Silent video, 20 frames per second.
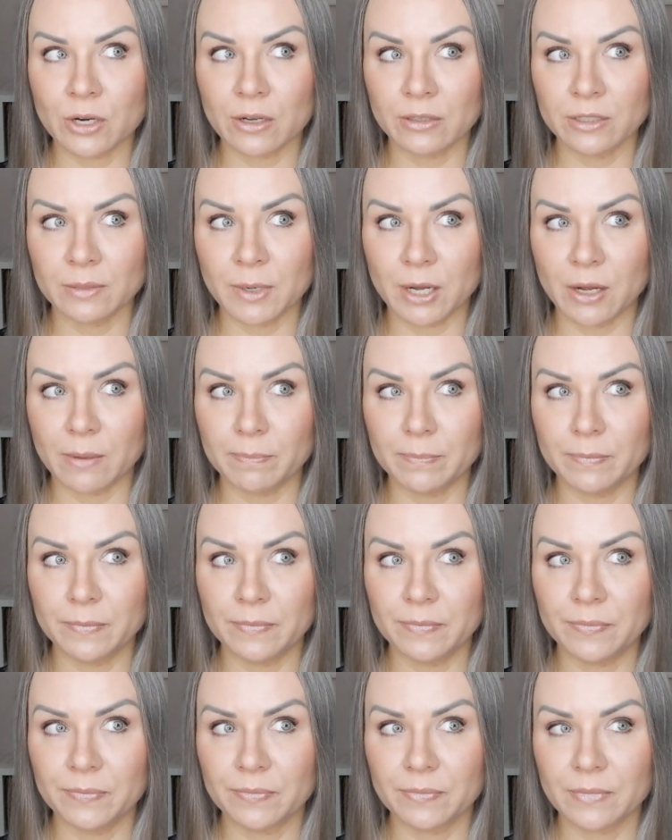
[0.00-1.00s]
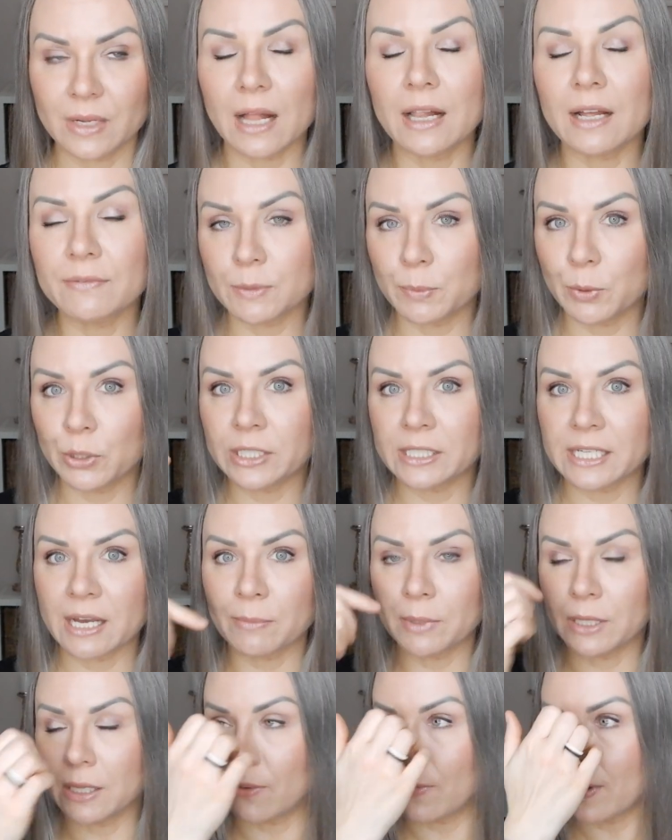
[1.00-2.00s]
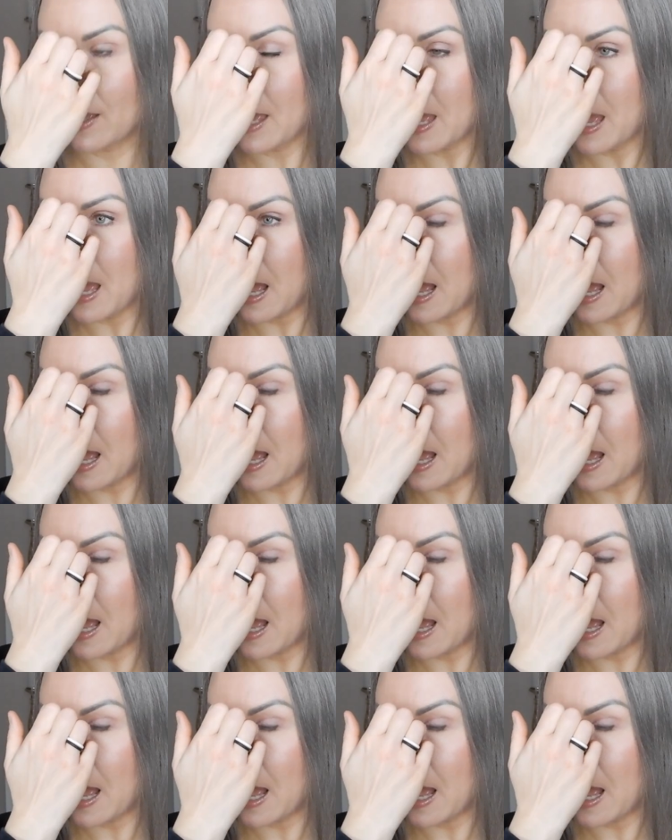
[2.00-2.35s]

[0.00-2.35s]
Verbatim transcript: Kong's mom, I'll have to put it down below.